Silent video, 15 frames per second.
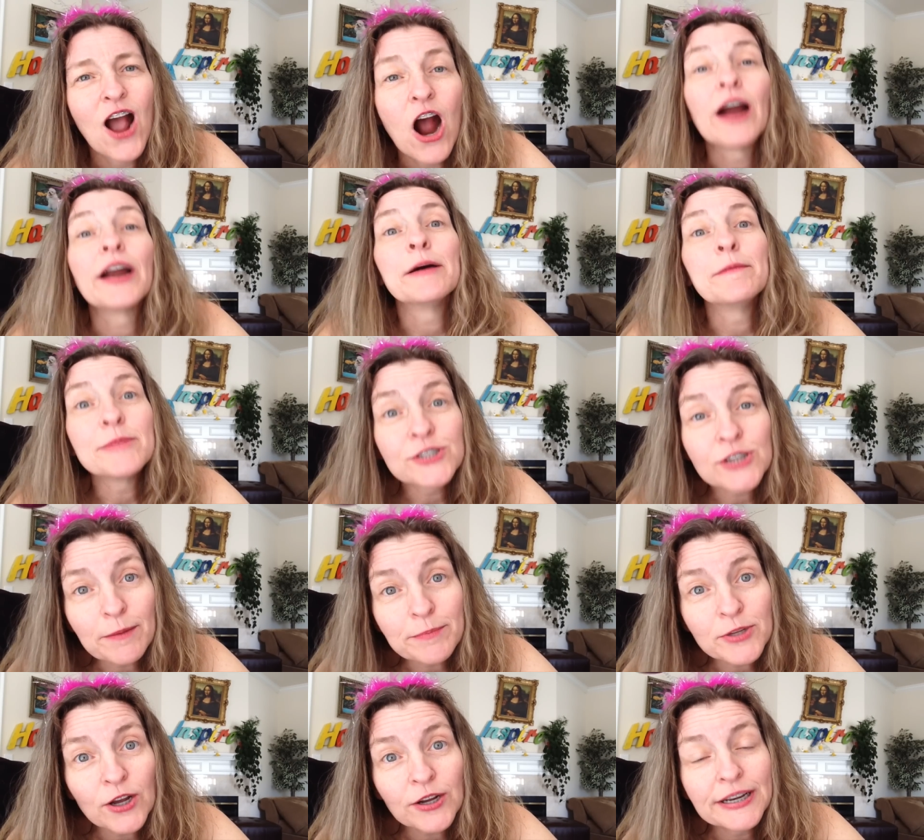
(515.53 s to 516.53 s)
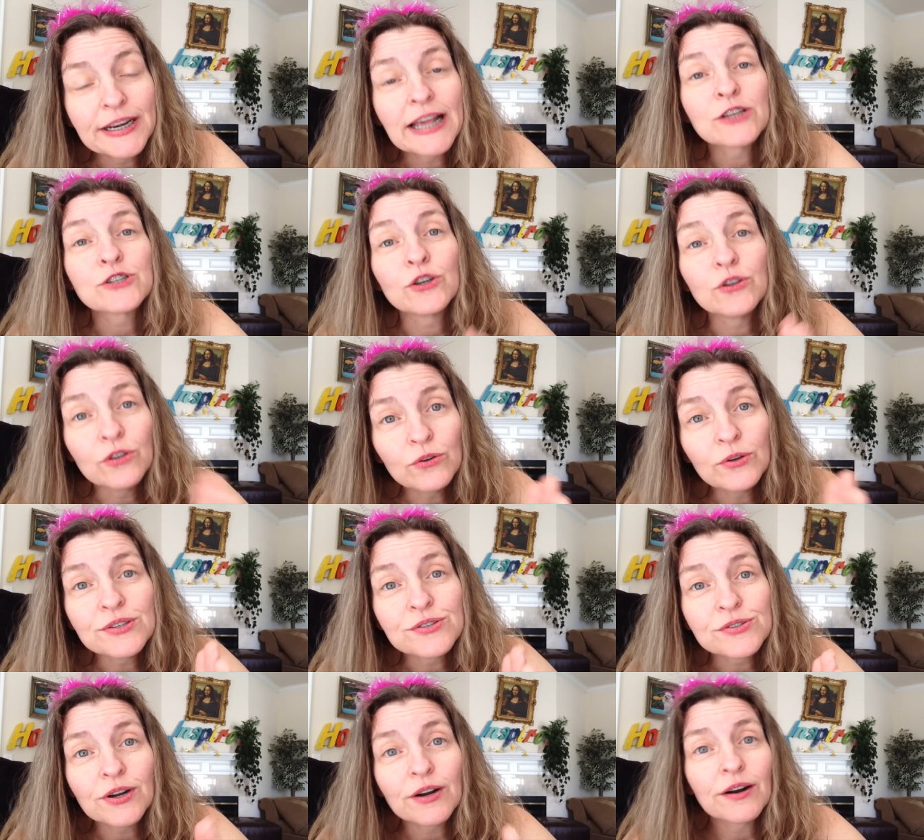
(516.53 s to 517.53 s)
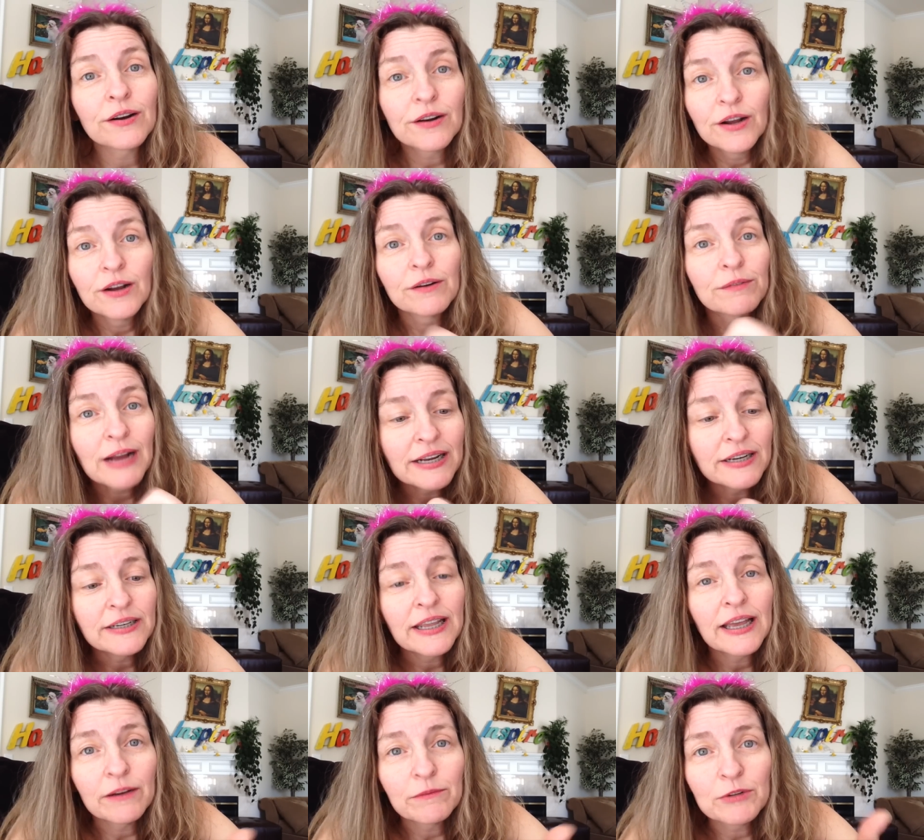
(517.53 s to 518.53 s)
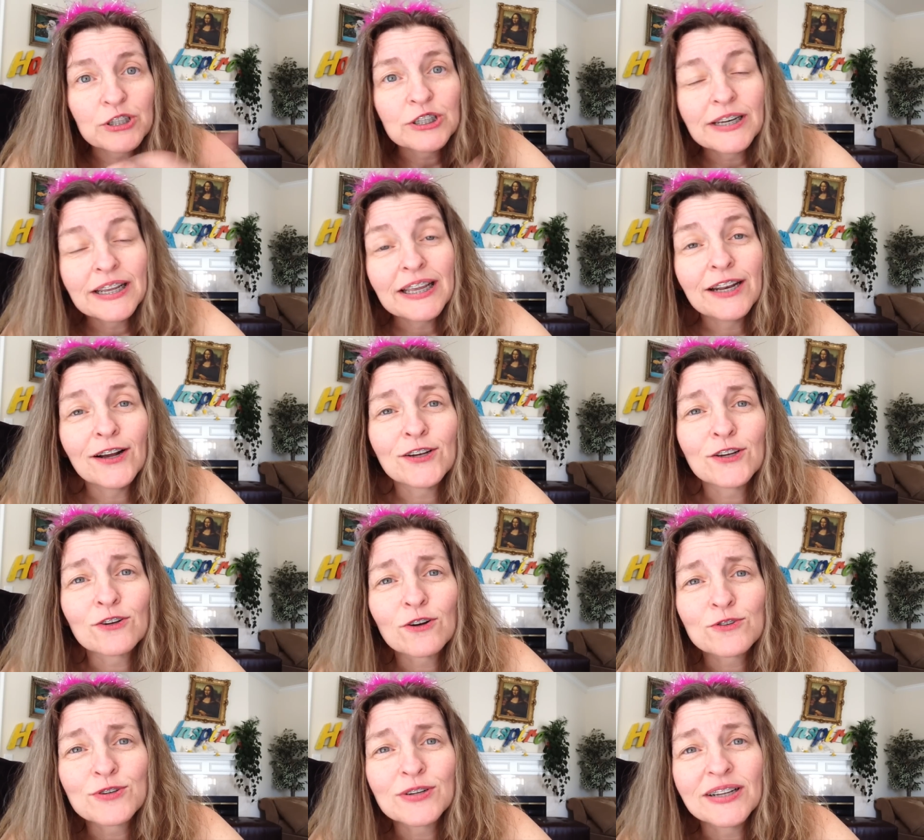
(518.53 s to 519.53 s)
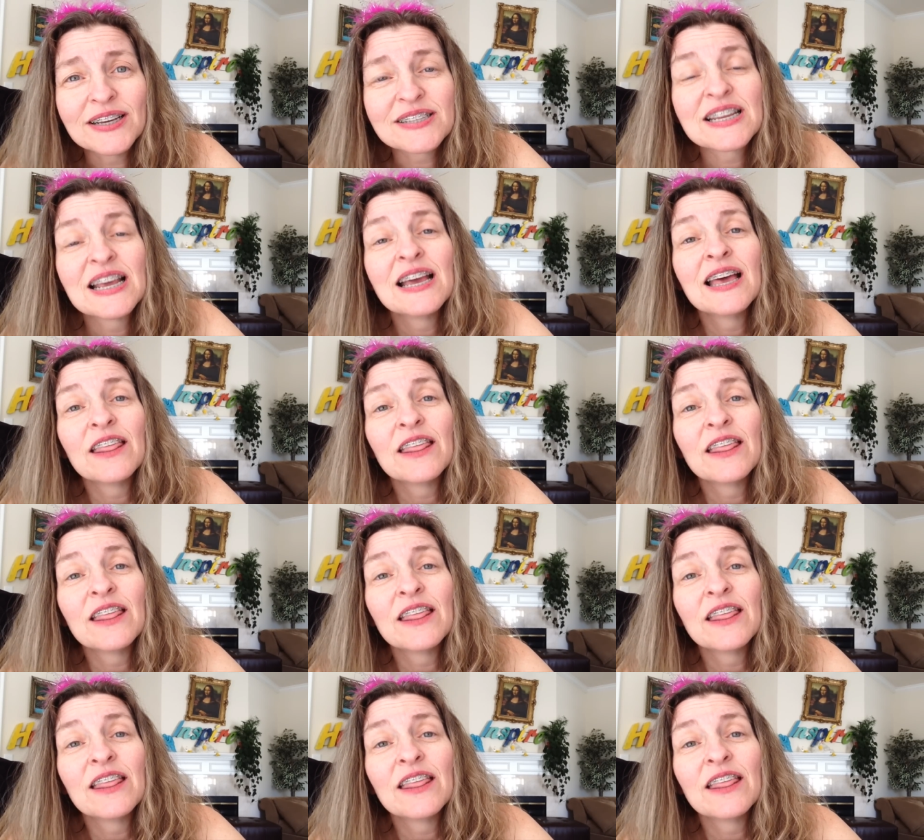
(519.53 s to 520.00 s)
All right, I'm going to stop talking now so you can start writing down what you need on your grocery list.